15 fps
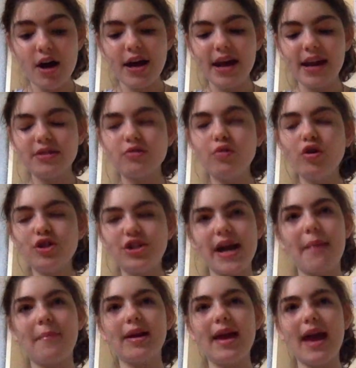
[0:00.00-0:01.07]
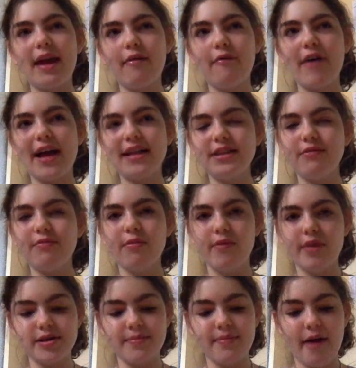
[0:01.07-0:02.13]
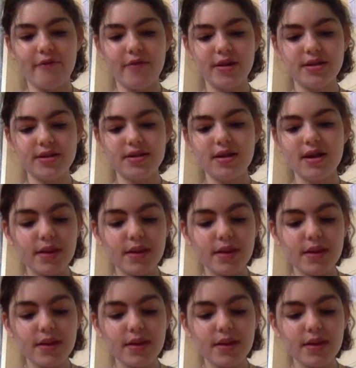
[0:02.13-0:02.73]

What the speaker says: It is not generally an effective revision method.